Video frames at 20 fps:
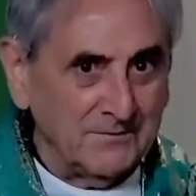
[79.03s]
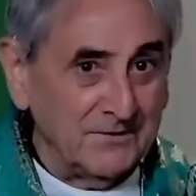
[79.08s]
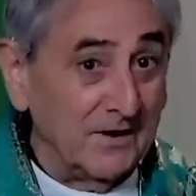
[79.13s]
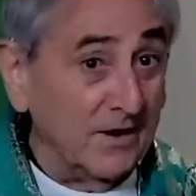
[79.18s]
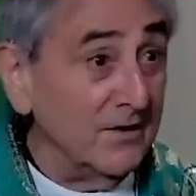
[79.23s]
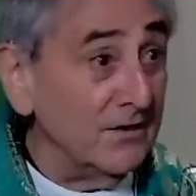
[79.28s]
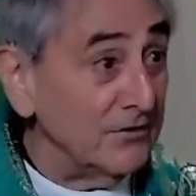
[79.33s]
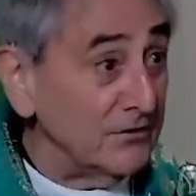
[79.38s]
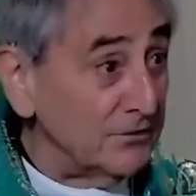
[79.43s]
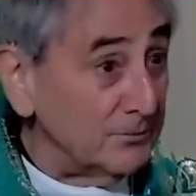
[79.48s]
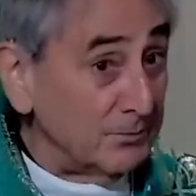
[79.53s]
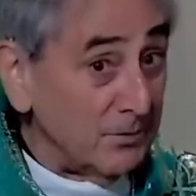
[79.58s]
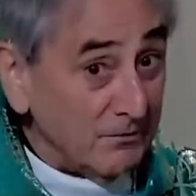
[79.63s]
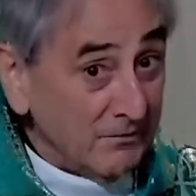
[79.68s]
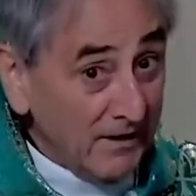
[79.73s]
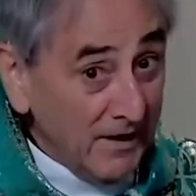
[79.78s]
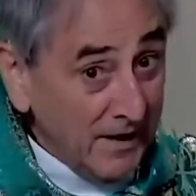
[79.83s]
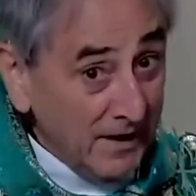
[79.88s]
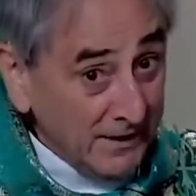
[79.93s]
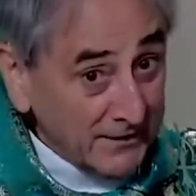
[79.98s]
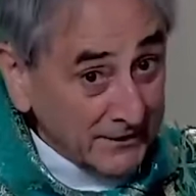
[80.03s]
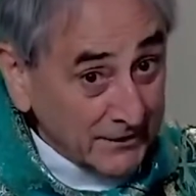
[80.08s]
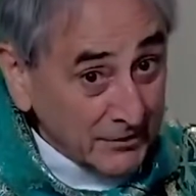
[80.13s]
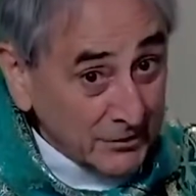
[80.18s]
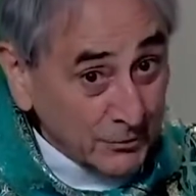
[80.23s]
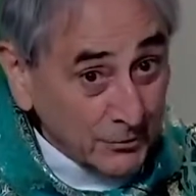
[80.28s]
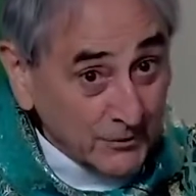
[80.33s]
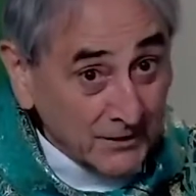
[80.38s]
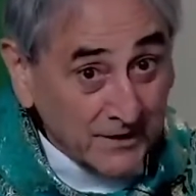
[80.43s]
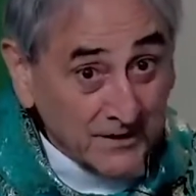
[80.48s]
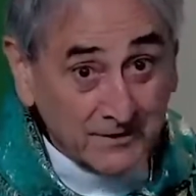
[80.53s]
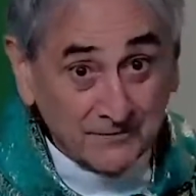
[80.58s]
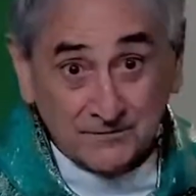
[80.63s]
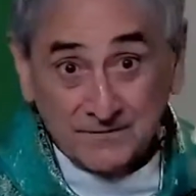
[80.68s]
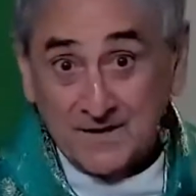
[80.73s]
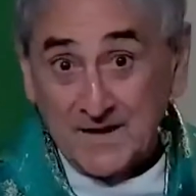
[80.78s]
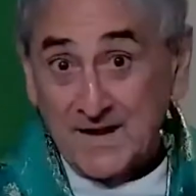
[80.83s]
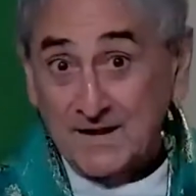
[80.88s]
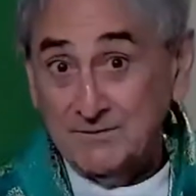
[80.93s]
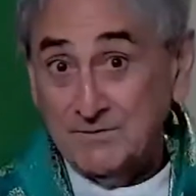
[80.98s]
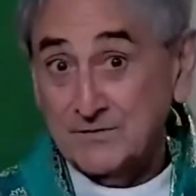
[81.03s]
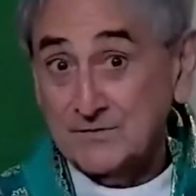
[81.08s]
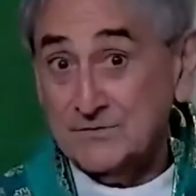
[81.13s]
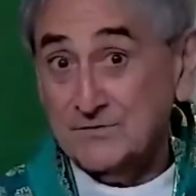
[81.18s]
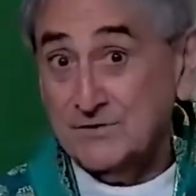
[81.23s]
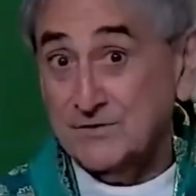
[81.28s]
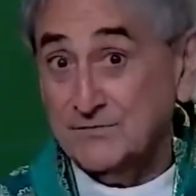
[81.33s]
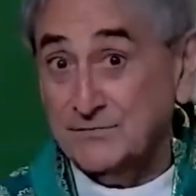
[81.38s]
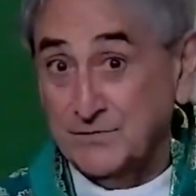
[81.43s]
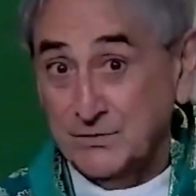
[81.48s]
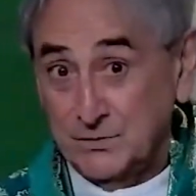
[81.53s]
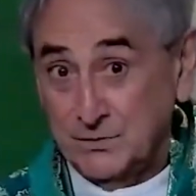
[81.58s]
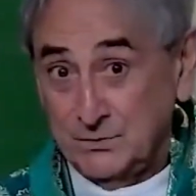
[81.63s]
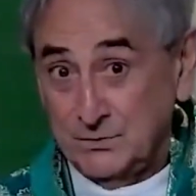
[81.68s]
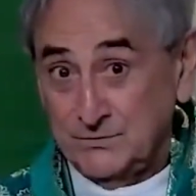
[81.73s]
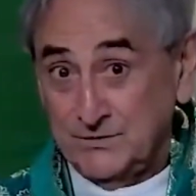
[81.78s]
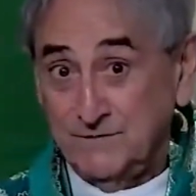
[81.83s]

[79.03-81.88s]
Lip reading: does provide a unique flavor to foods.